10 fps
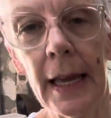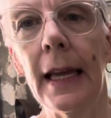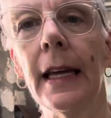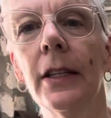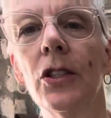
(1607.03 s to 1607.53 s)

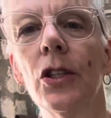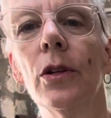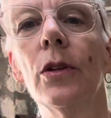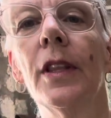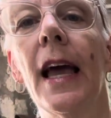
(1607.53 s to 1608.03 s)

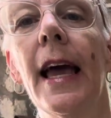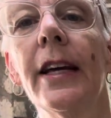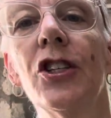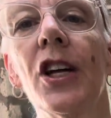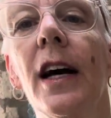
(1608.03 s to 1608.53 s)
into the
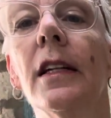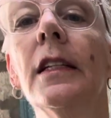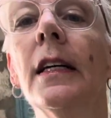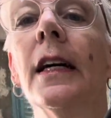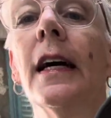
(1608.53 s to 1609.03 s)
eggshell.
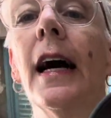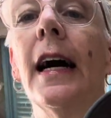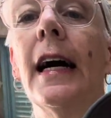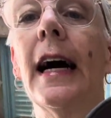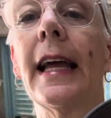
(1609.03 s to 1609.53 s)

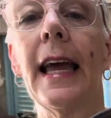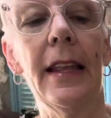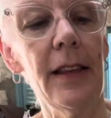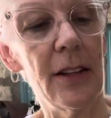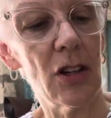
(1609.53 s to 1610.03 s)
Uh,
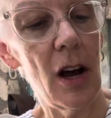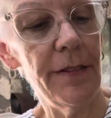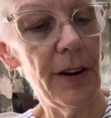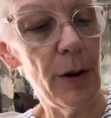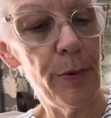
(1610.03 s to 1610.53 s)
again, that's gone
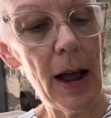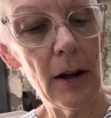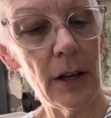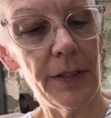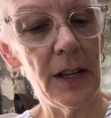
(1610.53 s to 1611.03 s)
very
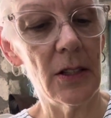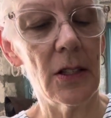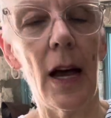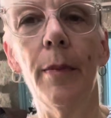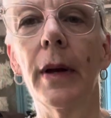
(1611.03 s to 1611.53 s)
brown on the
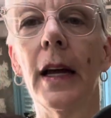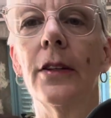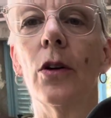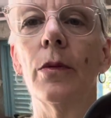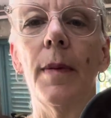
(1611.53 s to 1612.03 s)
inside, but I
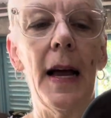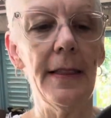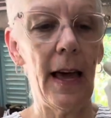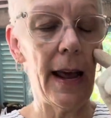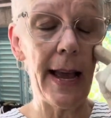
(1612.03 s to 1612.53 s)
don't
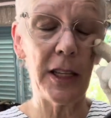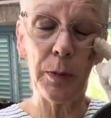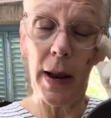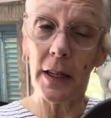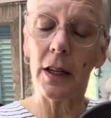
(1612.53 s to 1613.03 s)
mind that. I
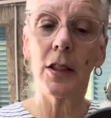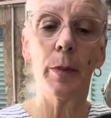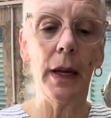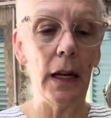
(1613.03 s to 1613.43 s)
expected it to be a